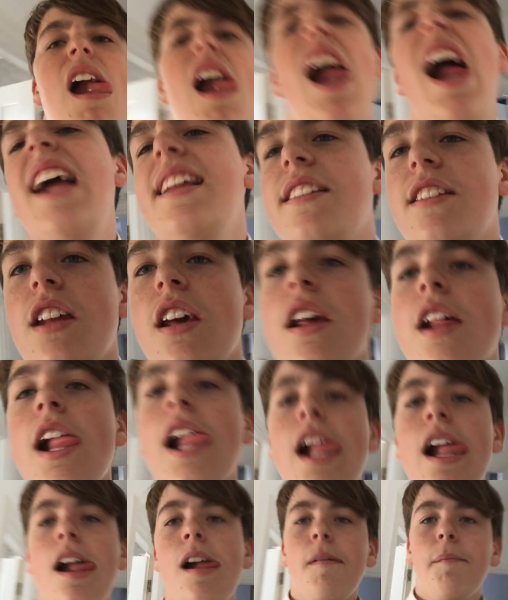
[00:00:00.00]
I don't know.
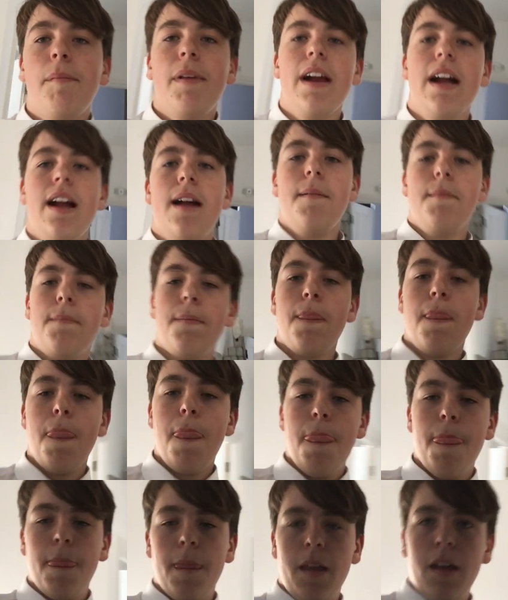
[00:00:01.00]
But
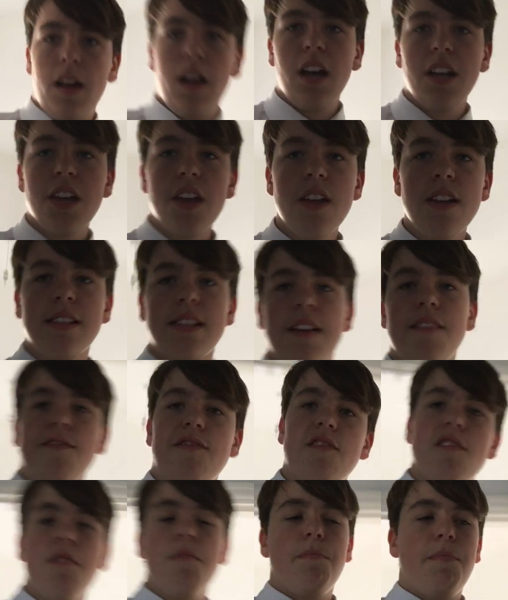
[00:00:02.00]
I use it
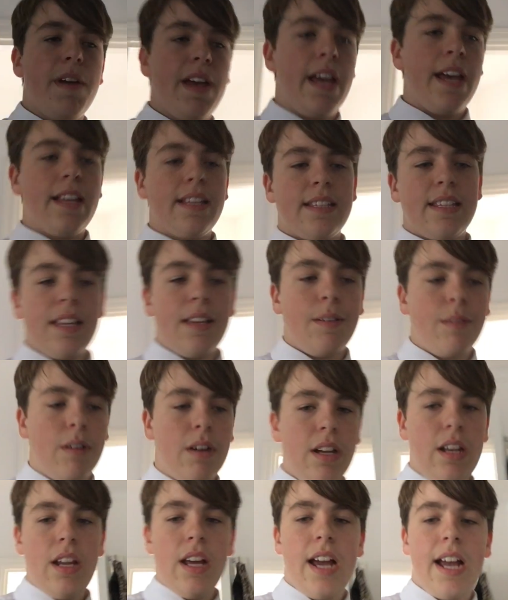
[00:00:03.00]
for a bit, see what
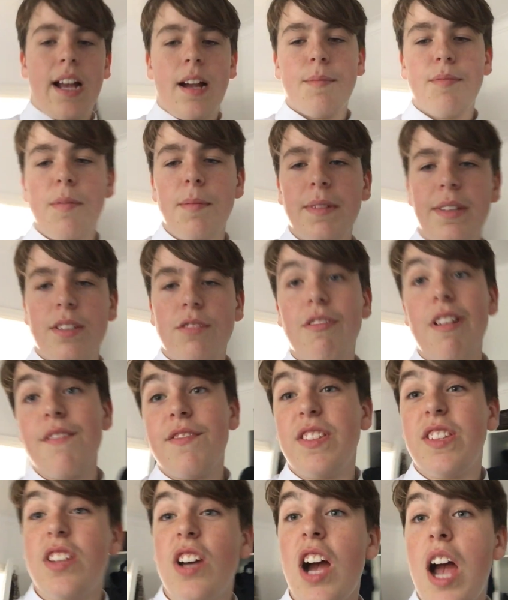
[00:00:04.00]
I like. It's great for
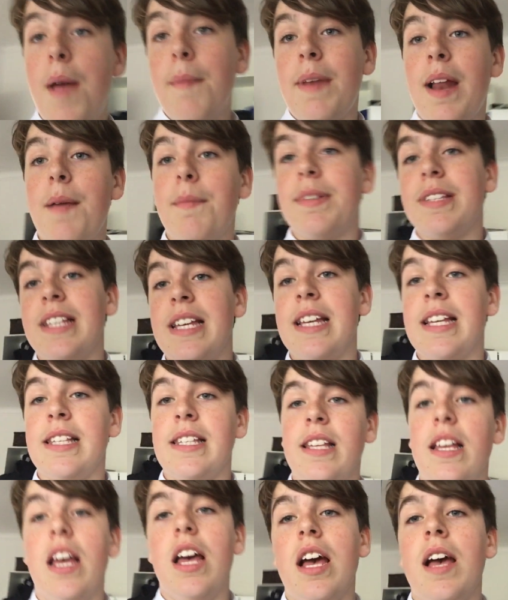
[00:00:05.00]
time lapses,